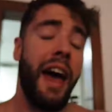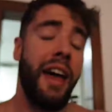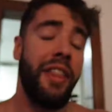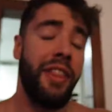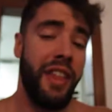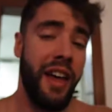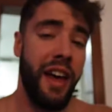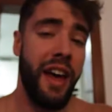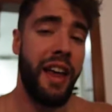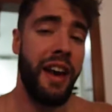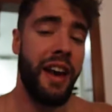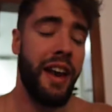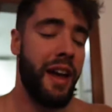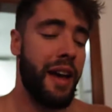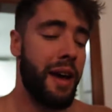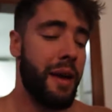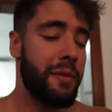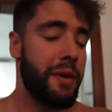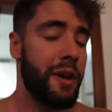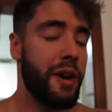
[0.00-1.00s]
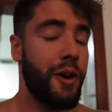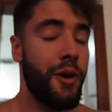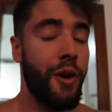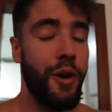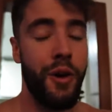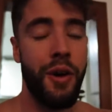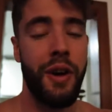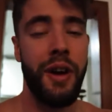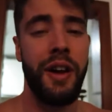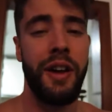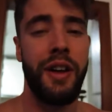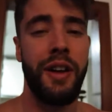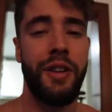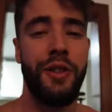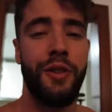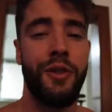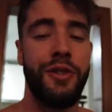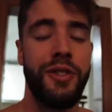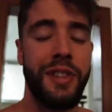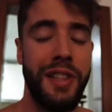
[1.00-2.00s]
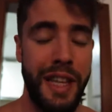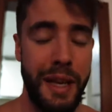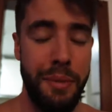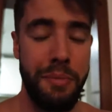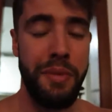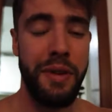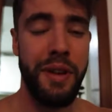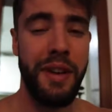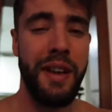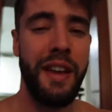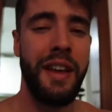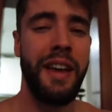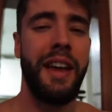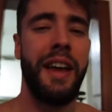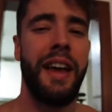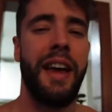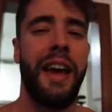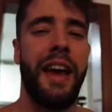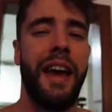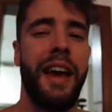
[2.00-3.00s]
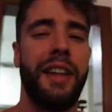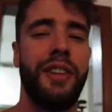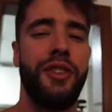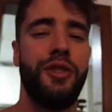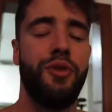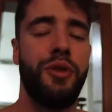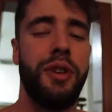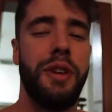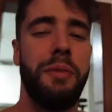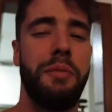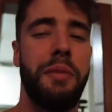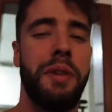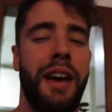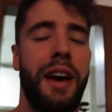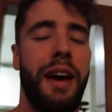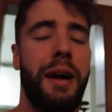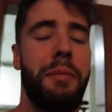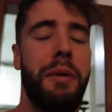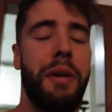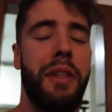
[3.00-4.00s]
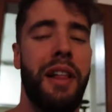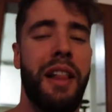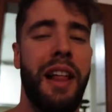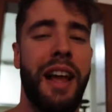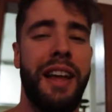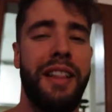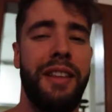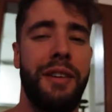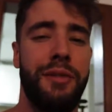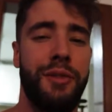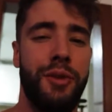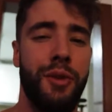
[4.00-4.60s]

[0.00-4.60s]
and then I'm gonna go to sleep and dream about the land of